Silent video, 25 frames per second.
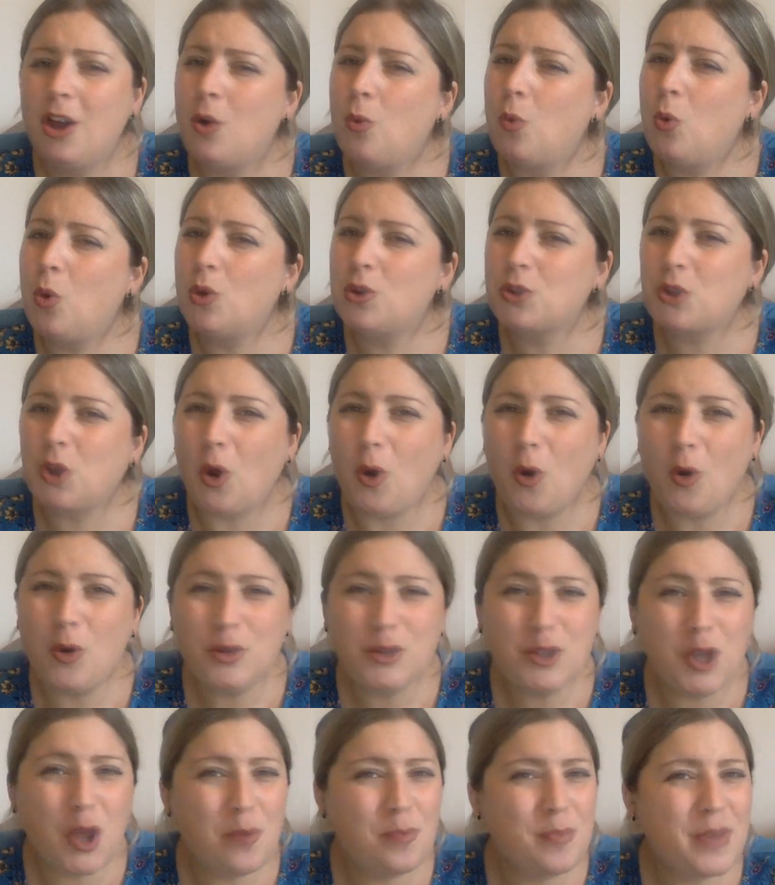What's
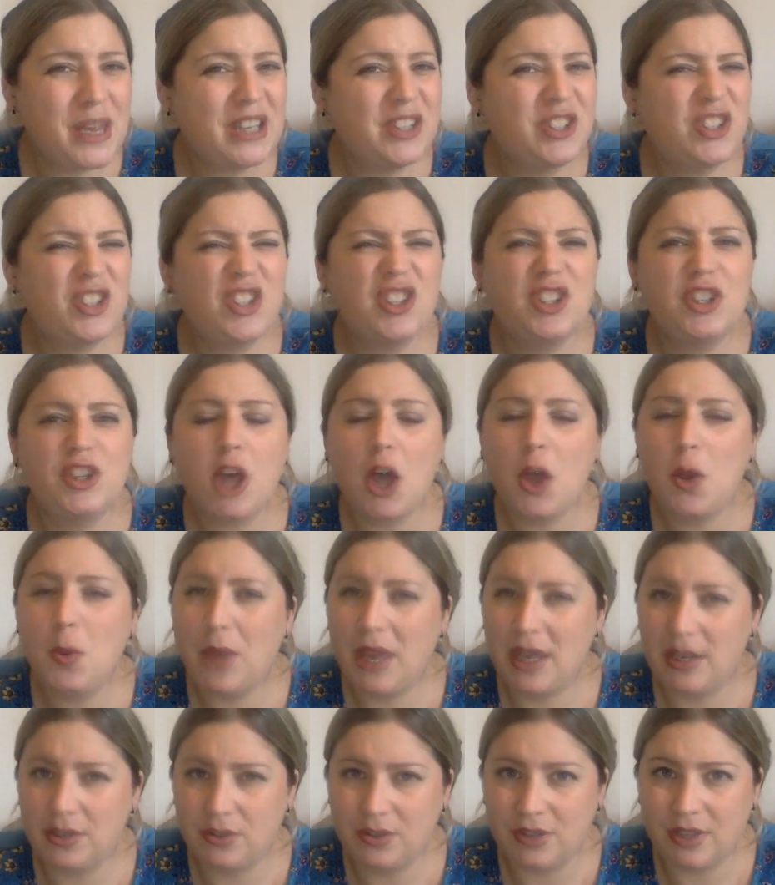also been so
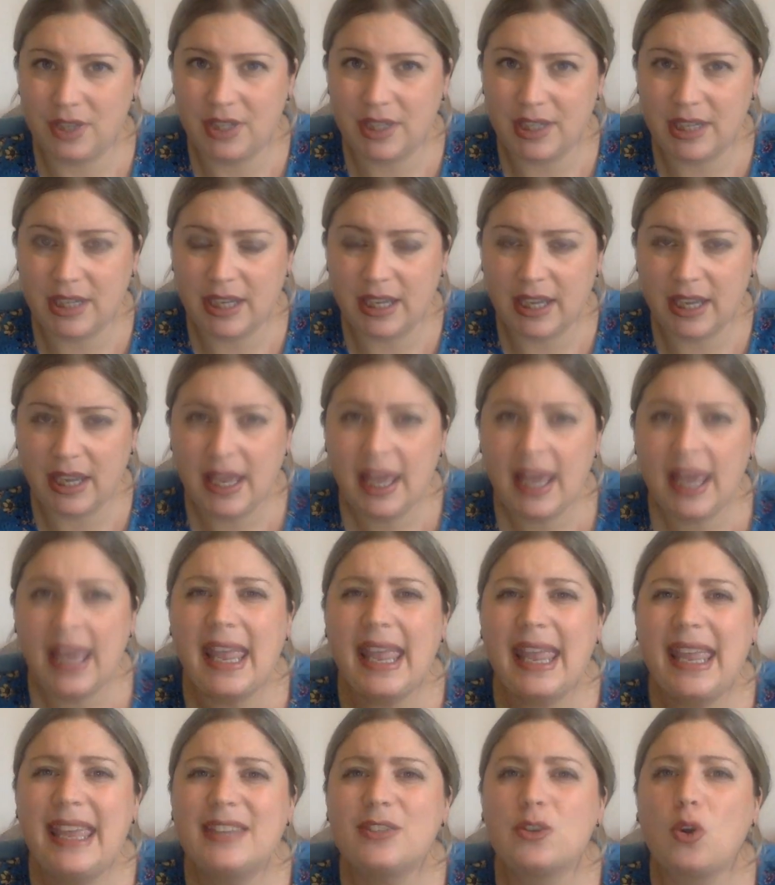interesting
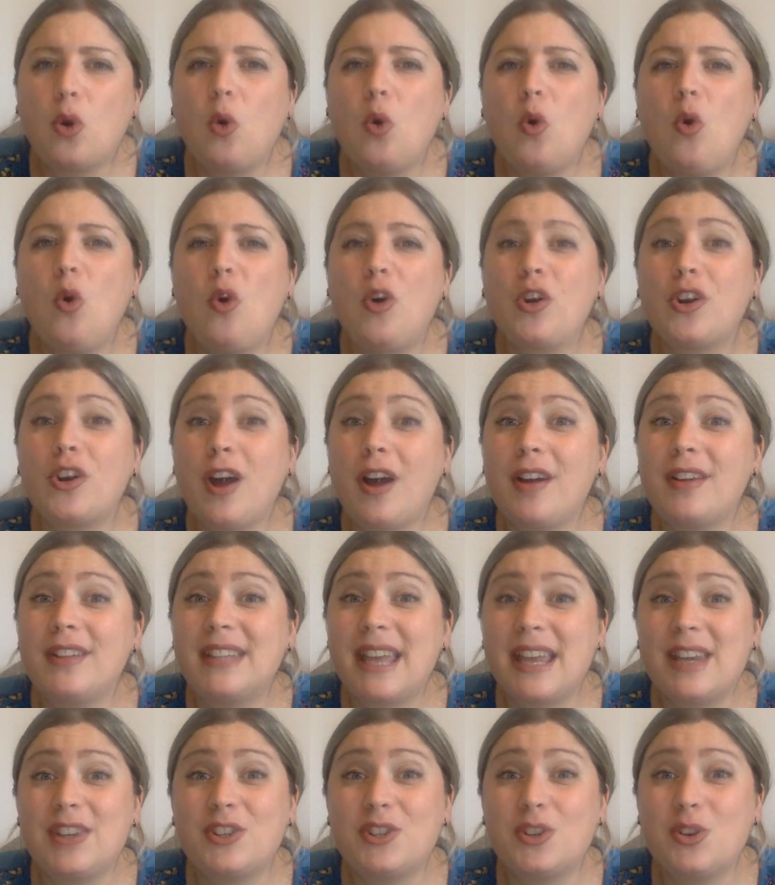is
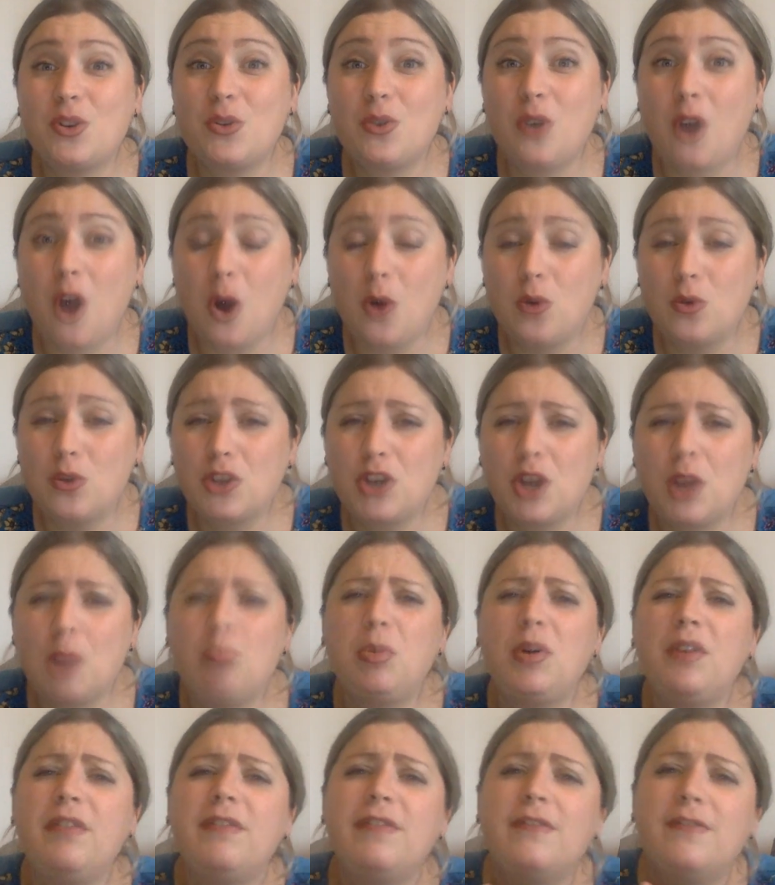organisational culture
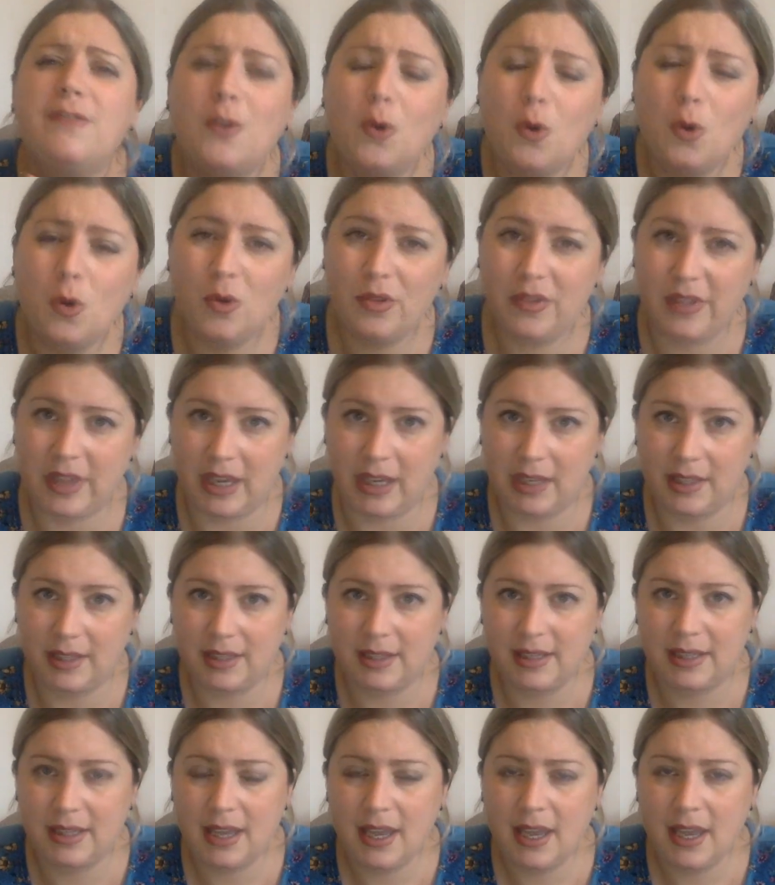before
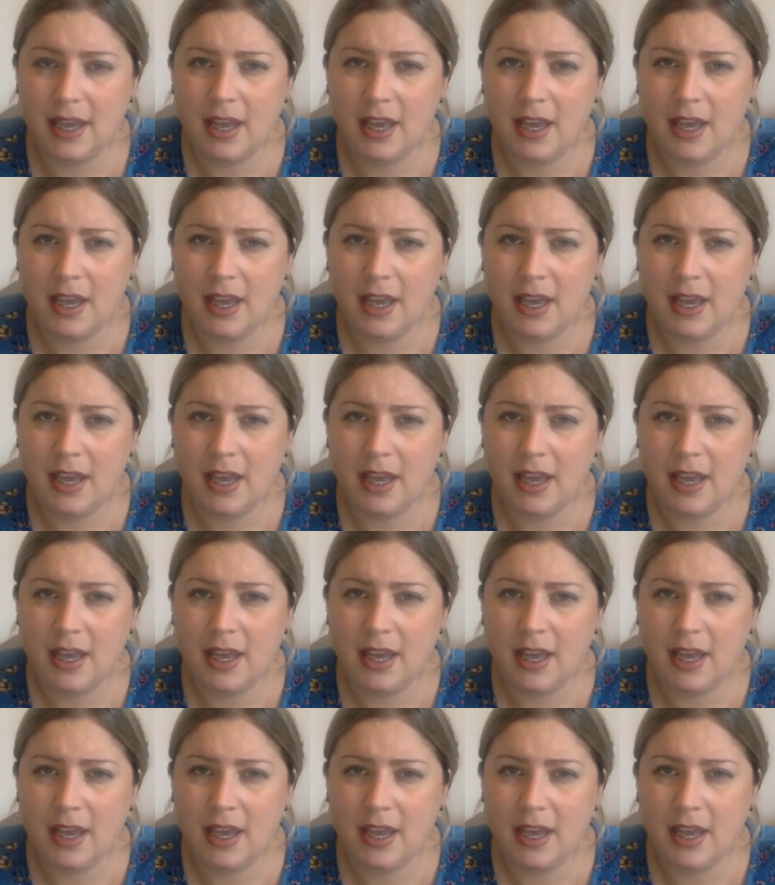this.